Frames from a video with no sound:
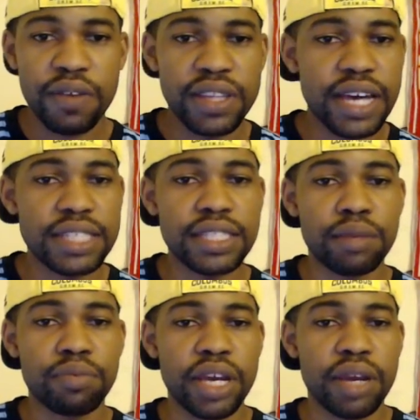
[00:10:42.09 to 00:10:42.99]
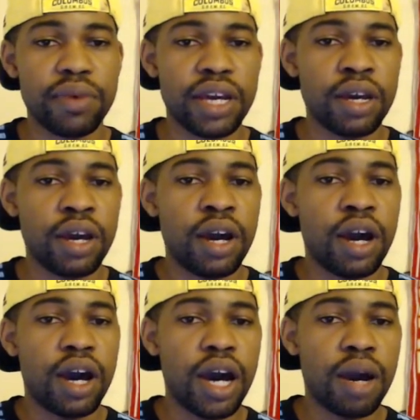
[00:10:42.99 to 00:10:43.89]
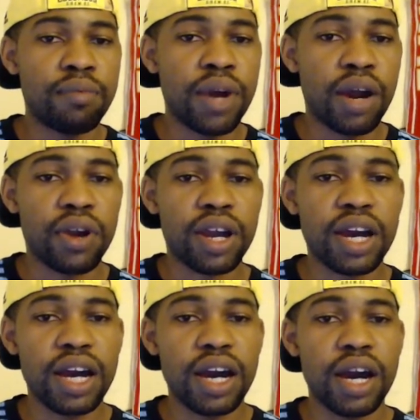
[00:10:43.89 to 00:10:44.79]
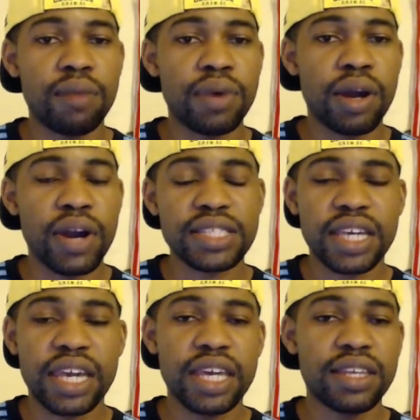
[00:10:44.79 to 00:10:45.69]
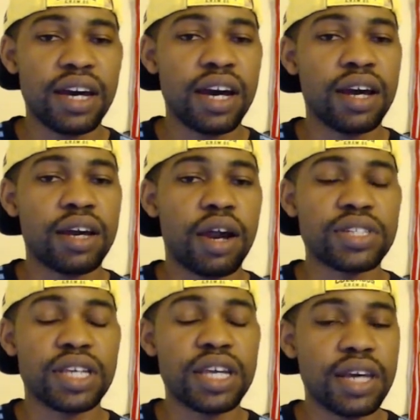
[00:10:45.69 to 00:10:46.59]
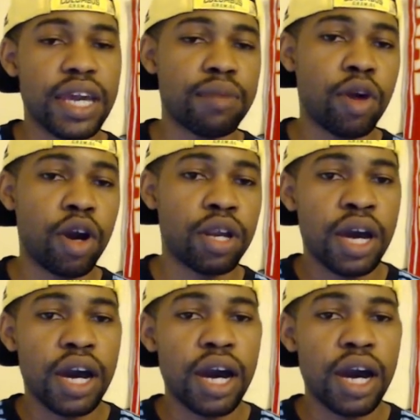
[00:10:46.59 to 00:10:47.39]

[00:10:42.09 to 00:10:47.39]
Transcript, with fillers: Fantastic play, man. Um, Araka, um, Arasketa, Arasketa came on.